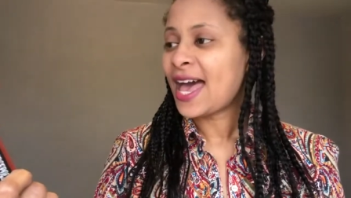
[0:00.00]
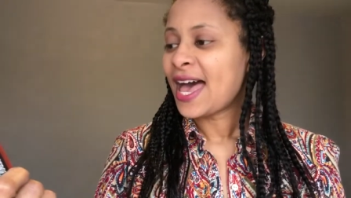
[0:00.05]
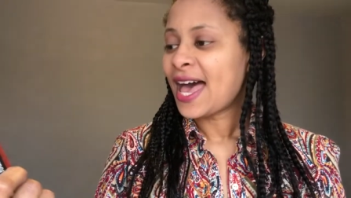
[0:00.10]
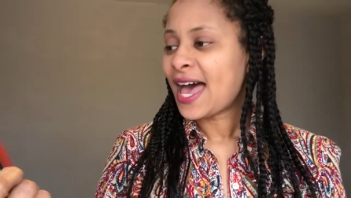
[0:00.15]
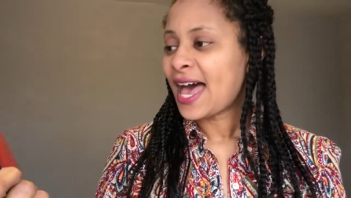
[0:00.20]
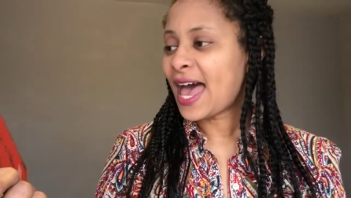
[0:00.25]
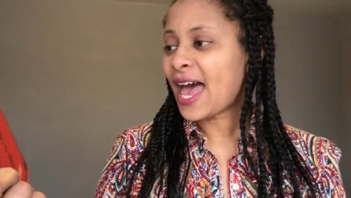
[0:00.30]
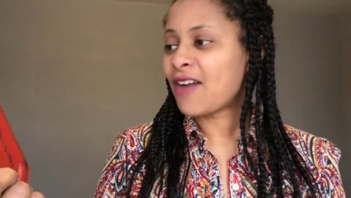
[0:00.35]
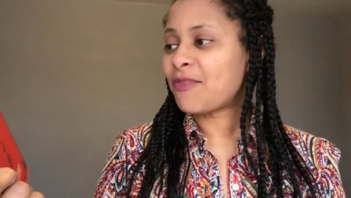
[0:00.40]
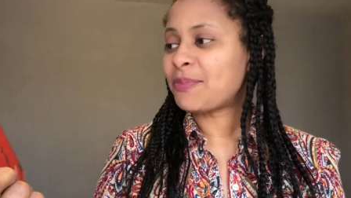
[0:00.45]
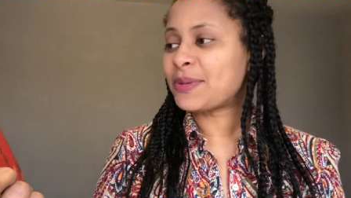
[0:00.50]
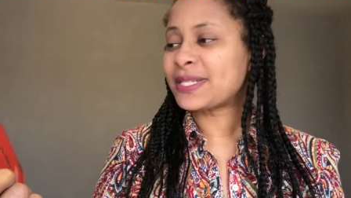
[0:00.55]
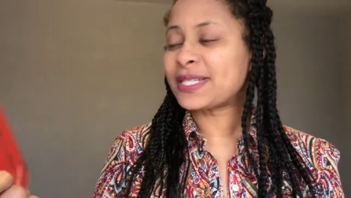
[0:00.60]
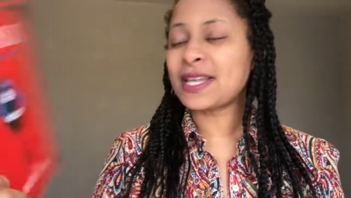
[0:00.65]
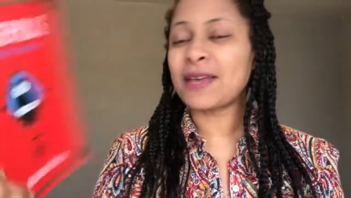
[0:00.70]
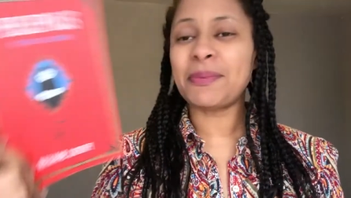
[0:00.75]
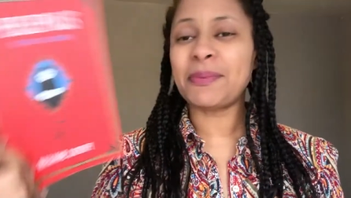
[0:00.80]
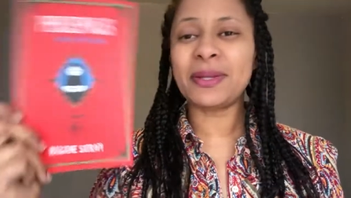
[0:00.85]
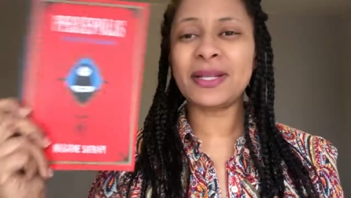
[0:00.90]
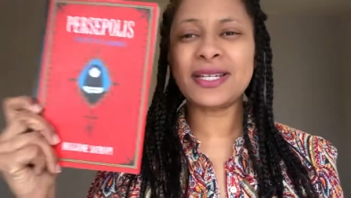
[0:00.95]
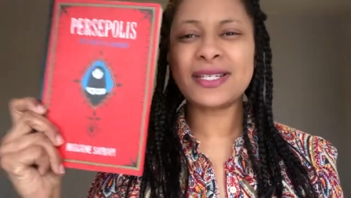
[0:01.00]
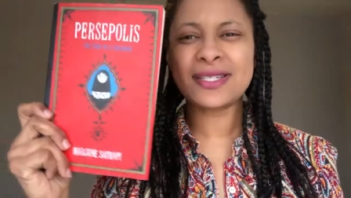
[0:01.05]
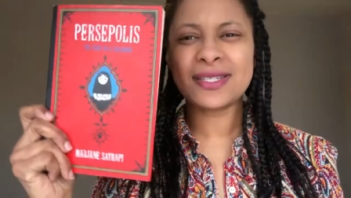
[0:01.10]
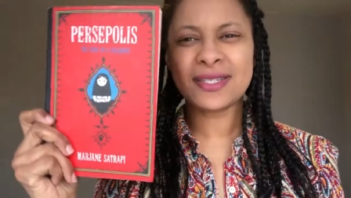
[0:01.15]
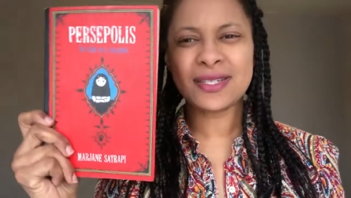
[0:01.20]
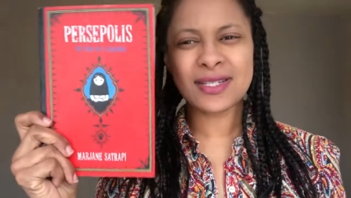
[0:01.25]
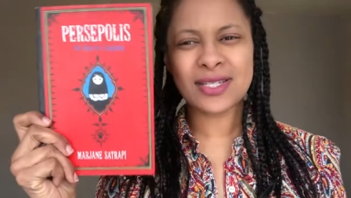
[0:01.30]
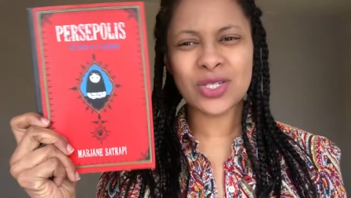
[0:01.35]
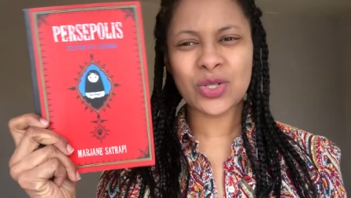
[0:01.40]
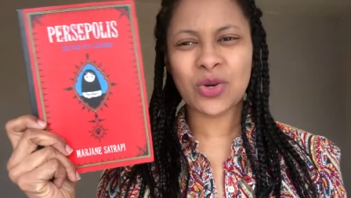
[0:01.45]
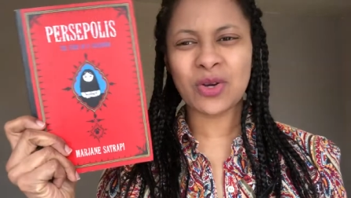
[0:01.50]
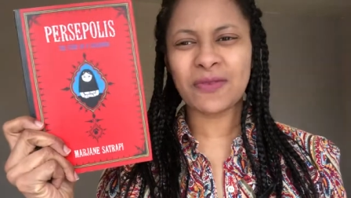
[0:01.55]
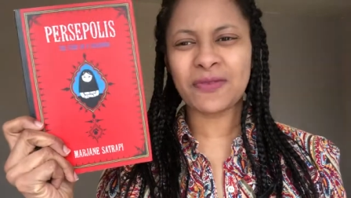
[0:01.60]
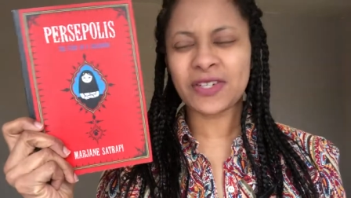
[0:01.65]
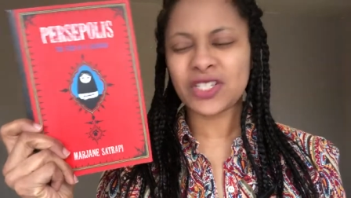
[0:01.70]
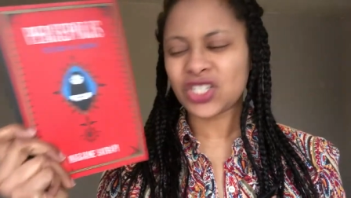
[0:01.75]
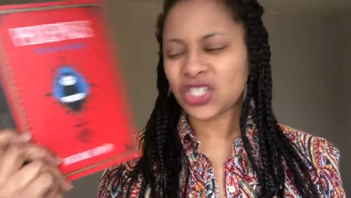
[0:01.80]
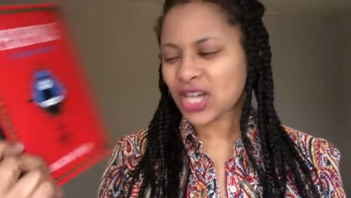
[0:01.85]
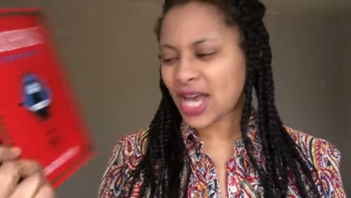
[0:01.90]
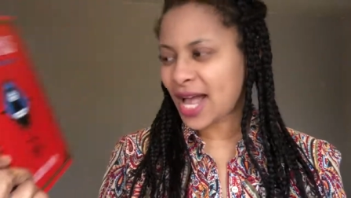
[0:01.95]
I have Persepolis, The Story of a
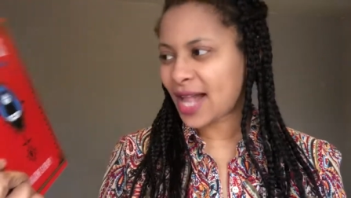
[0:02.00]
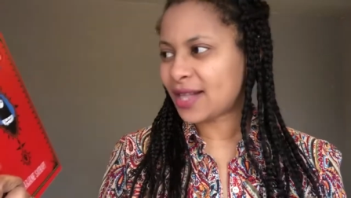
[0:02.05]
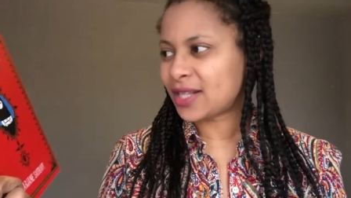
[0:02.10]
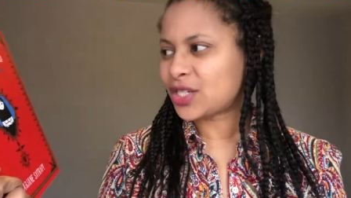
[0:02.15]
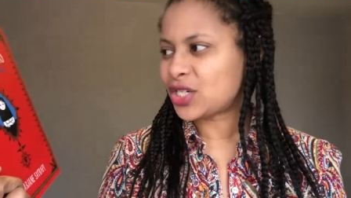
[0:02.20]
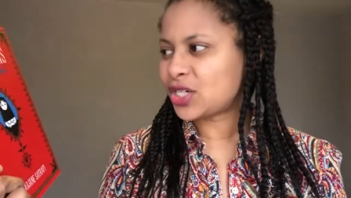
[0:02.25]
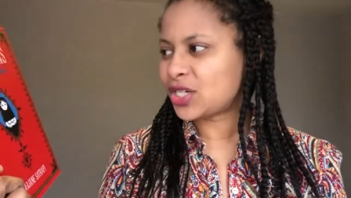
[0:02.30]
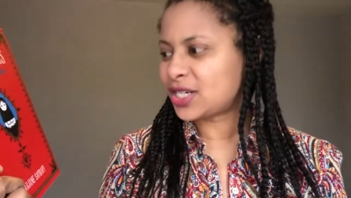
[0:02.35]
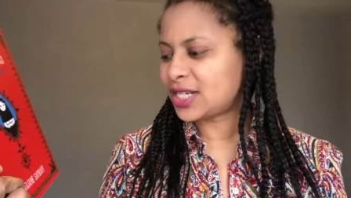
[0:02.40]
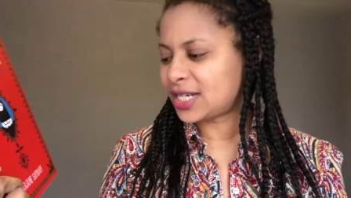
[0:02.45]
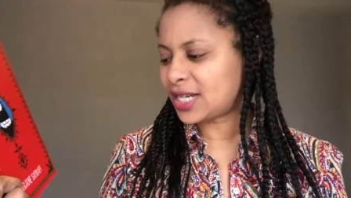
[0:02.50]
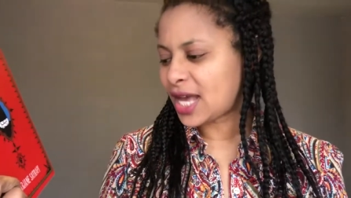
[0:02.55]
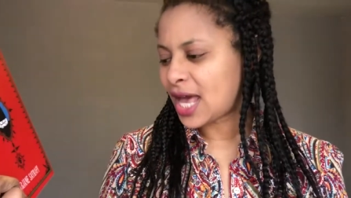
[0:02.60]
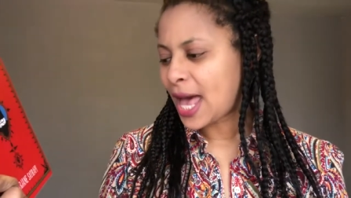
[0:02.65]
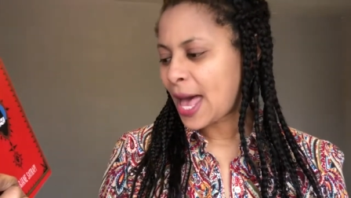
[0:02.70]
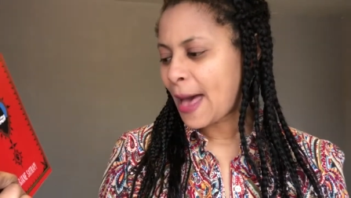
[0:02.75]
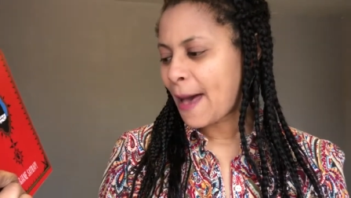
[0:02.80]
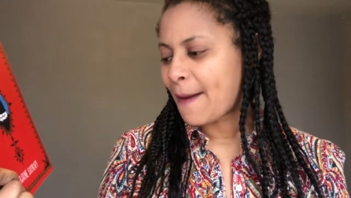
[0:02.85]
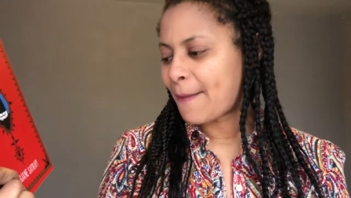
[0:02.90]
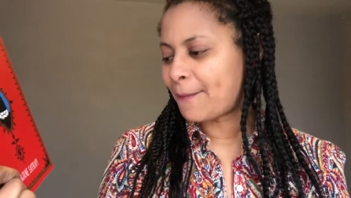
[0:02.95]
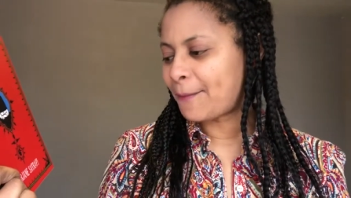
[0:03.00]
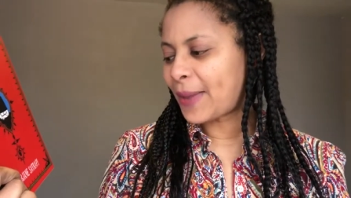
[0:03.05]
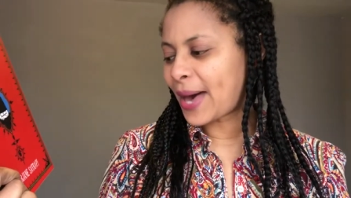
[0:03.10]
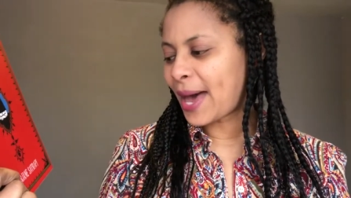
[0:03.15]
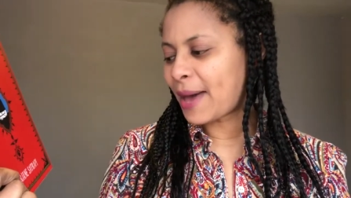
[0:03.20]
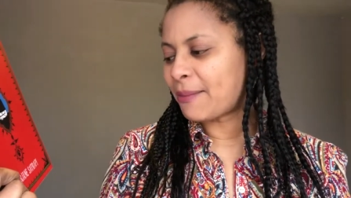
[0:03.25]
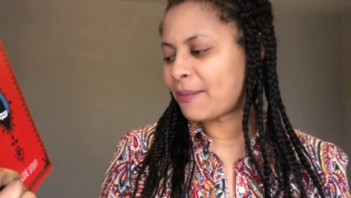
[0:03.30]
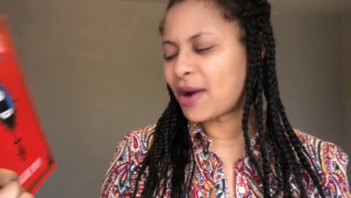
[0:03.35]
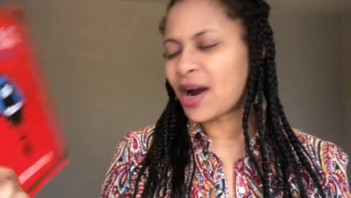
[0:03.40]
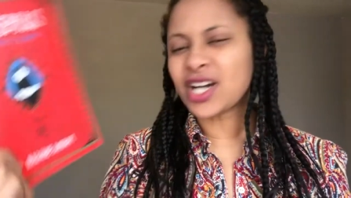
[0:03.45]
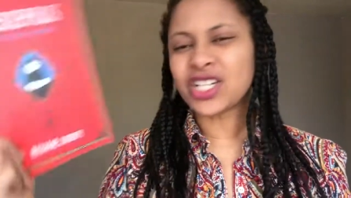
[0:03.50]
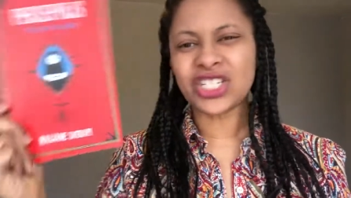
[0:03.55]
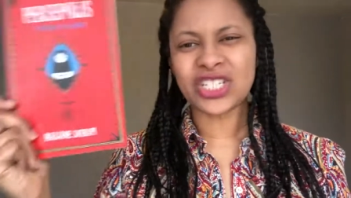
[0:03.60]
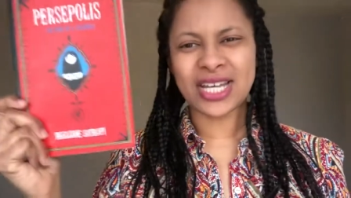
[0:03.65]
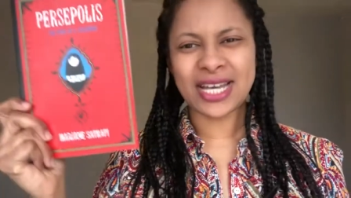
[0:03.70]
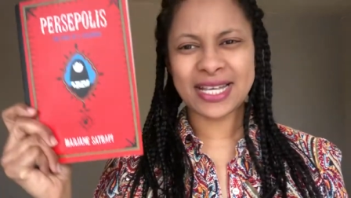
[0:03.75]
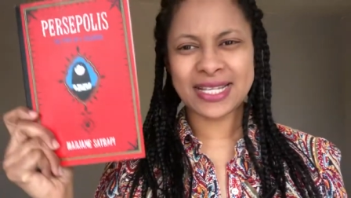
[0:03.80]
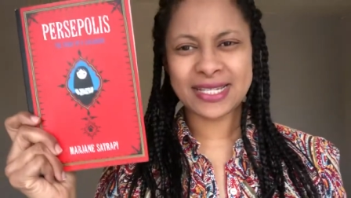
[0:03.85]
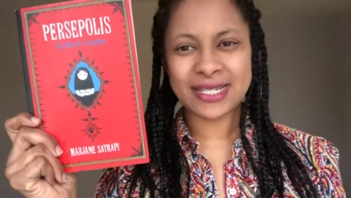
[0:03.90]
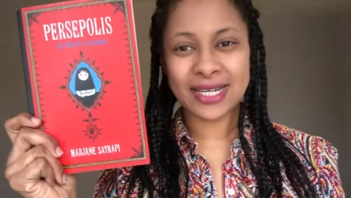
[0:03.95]
Childhood by
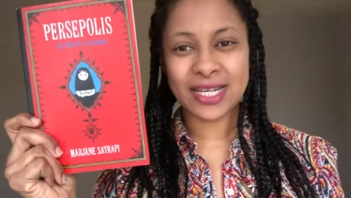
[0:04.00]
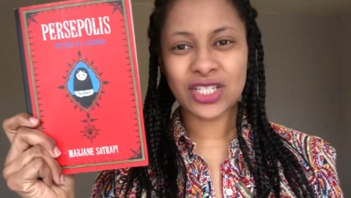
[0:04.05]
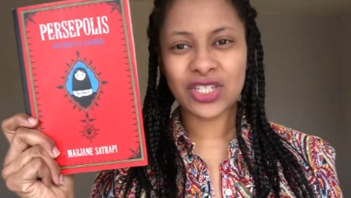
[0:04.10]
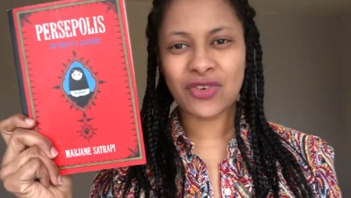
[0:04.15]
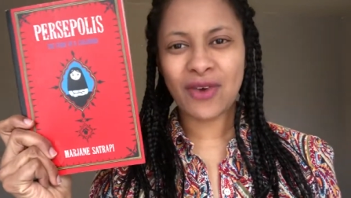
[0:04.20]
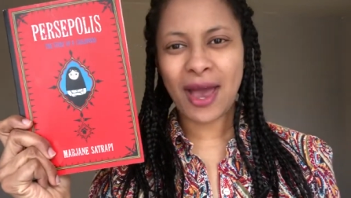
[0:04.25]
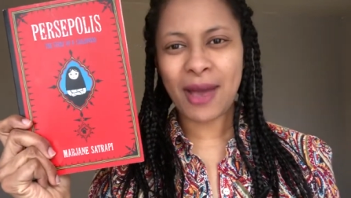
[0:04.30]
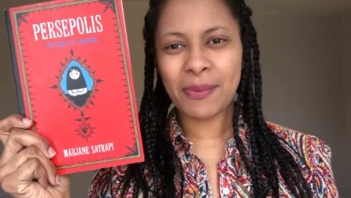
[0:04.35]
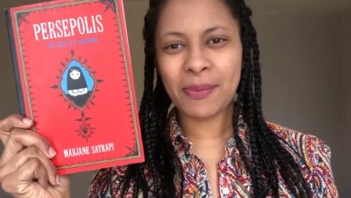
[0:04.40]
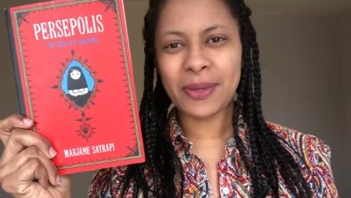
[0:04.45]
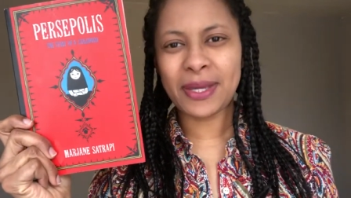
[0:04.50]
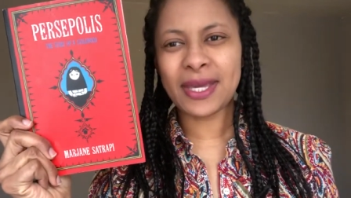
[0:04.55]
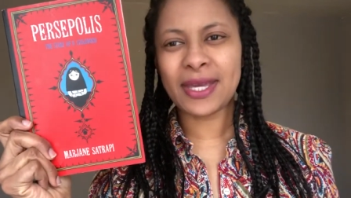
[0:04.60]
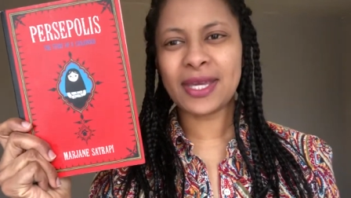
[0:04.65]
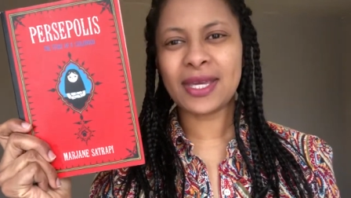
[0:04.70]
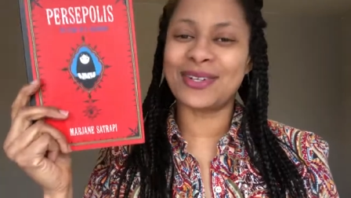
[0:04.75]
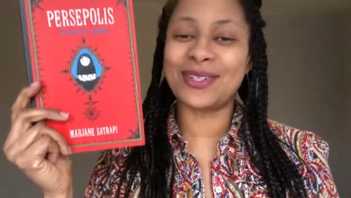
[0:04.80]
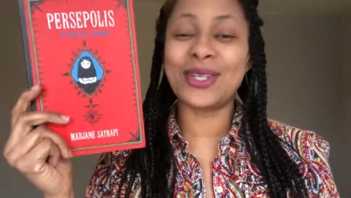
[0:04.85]
Marjane Satrapi.